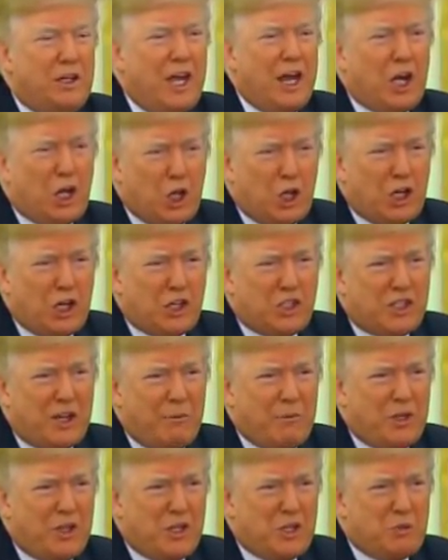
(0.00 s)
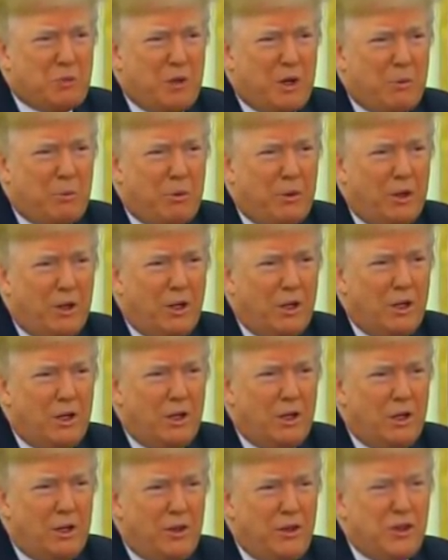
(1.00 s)
Take a look at some of these people.
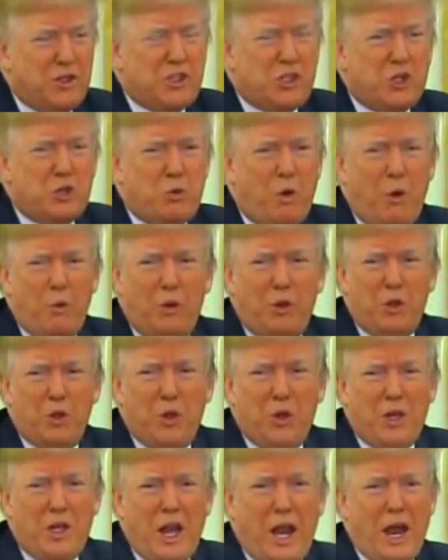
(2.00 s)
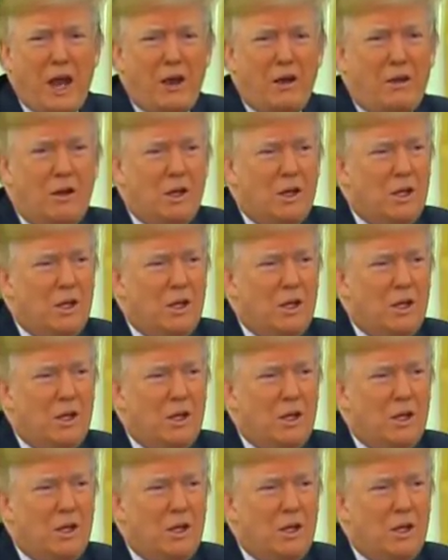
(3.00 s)
This is what we're doing now.